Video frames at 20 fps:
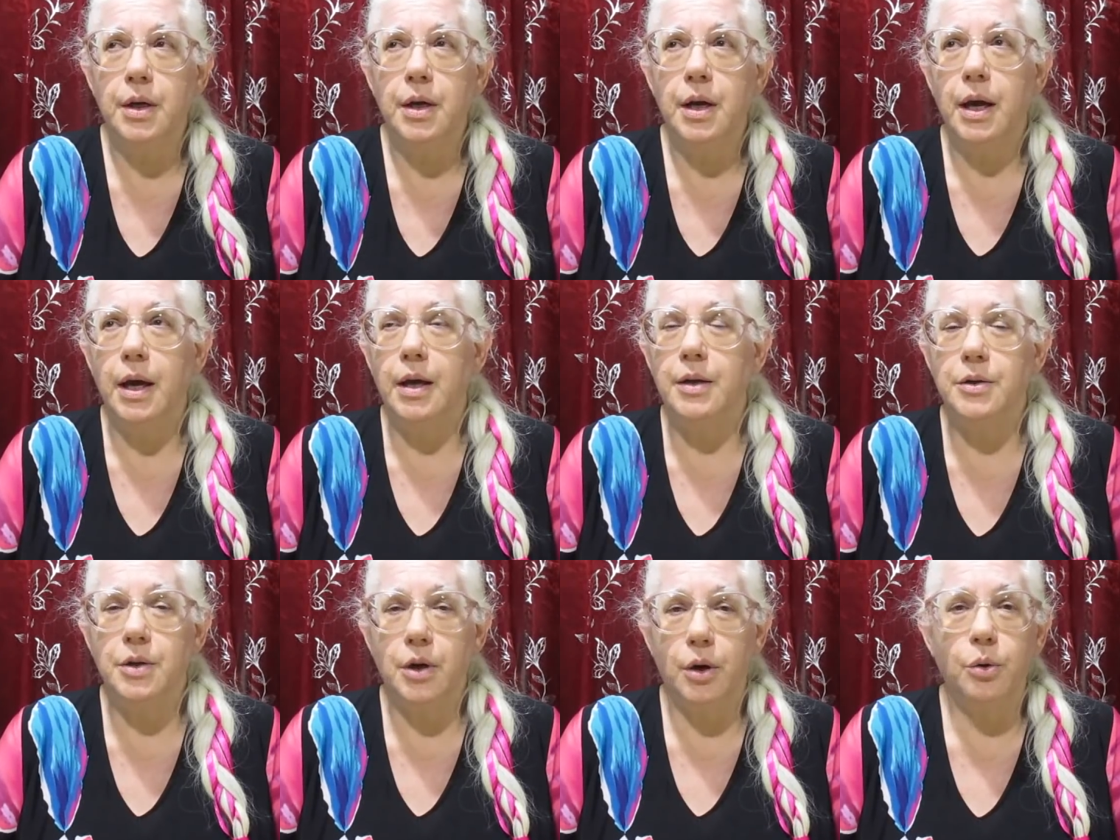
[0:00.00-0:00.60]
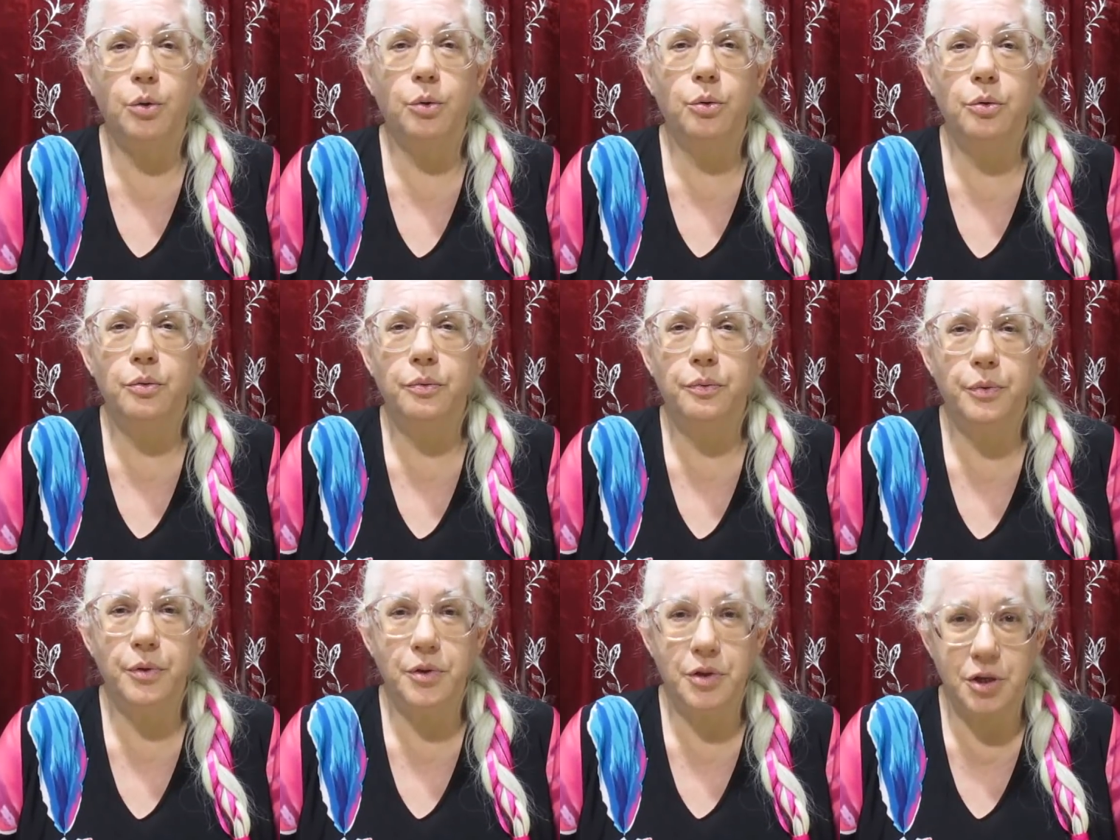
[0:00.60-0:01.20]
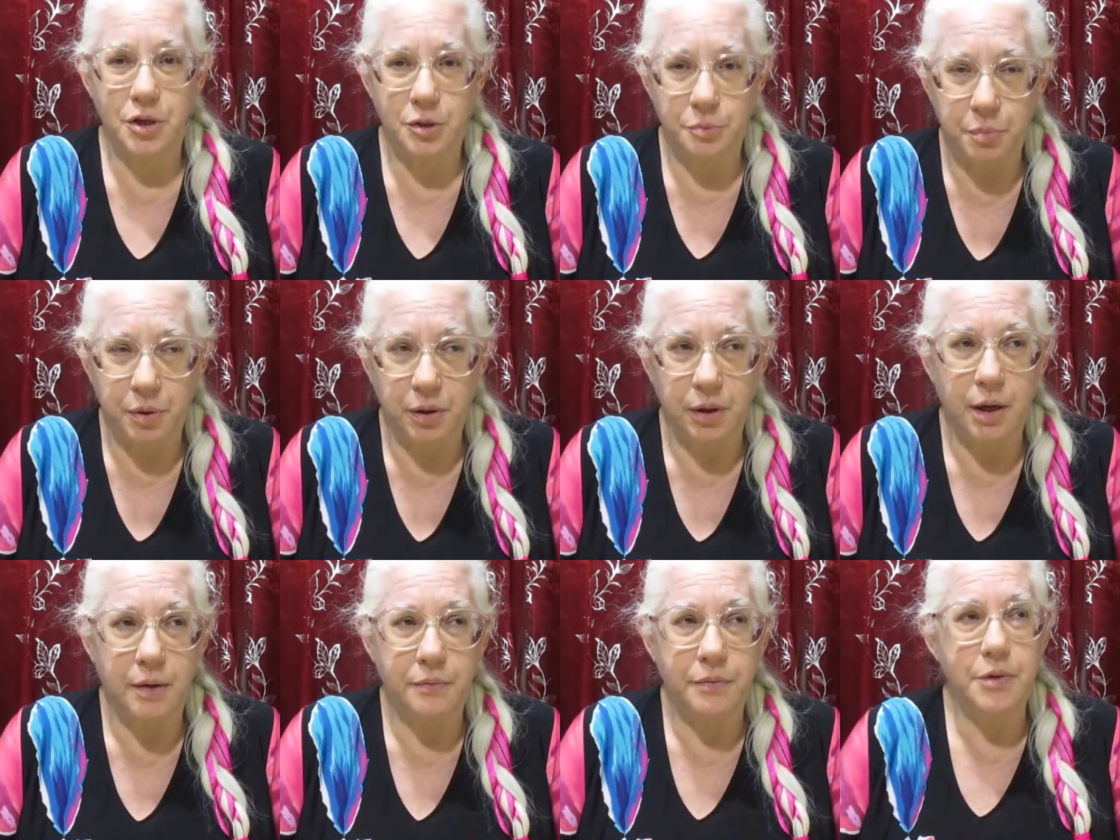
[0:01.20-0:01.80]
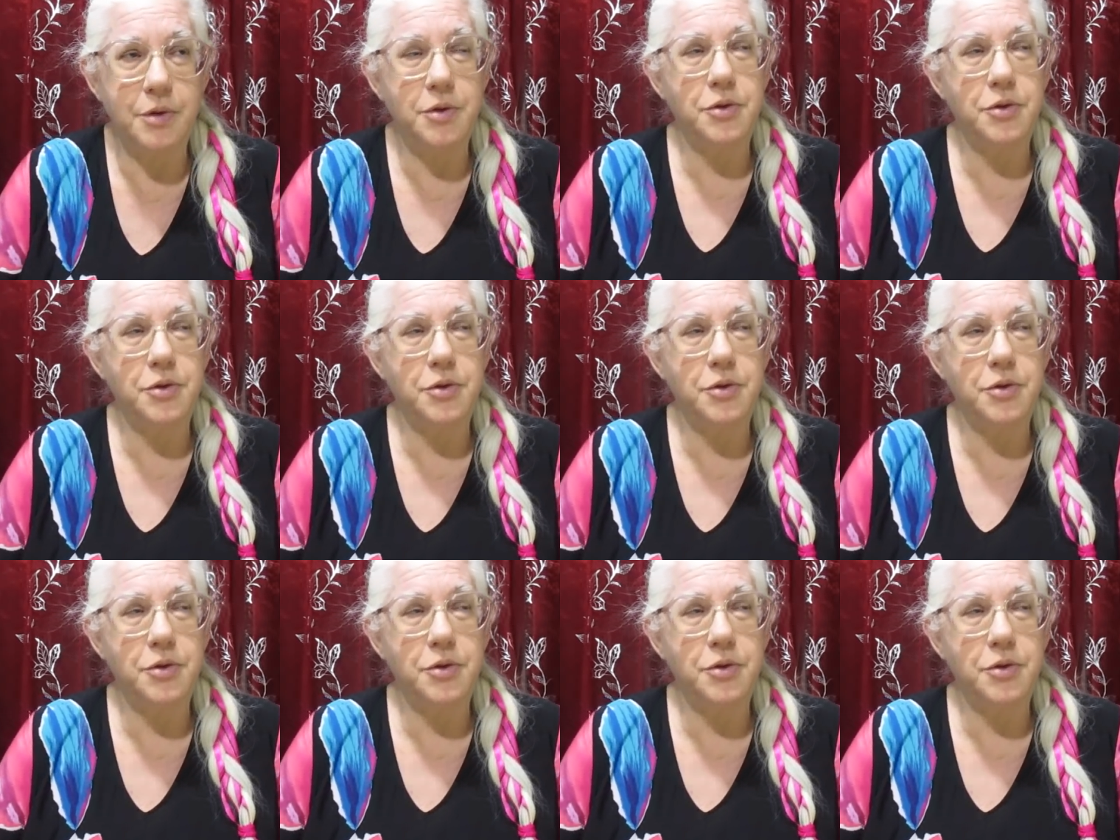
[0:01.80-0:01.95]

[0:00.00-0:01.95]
and Ahuv, which is beloved.